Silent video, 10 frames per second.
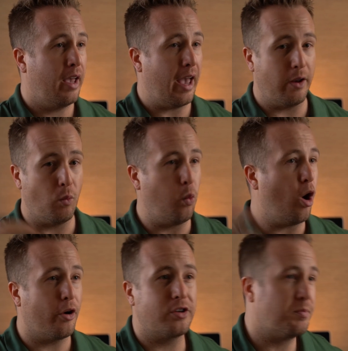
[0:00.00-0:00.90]
and
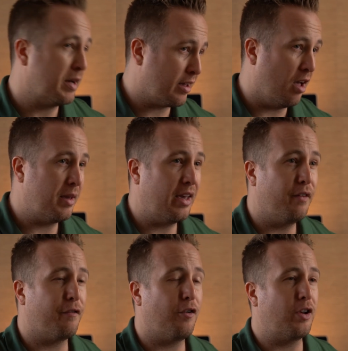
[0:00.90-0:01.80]
water's been coming
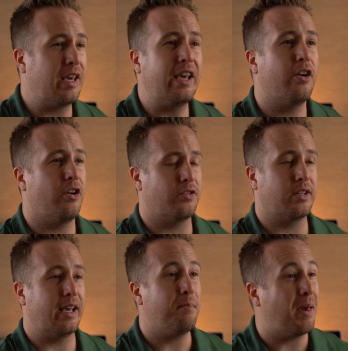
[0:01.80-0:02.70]
in for
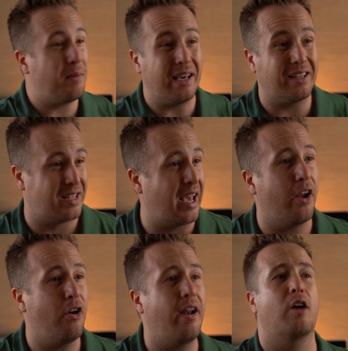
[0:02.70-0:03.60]
years. It may be a
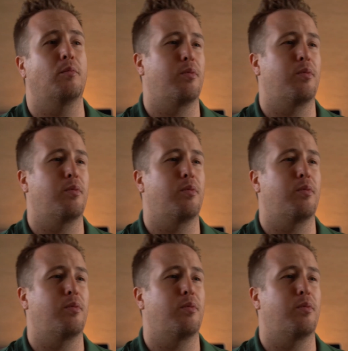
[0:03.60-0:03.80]
tear down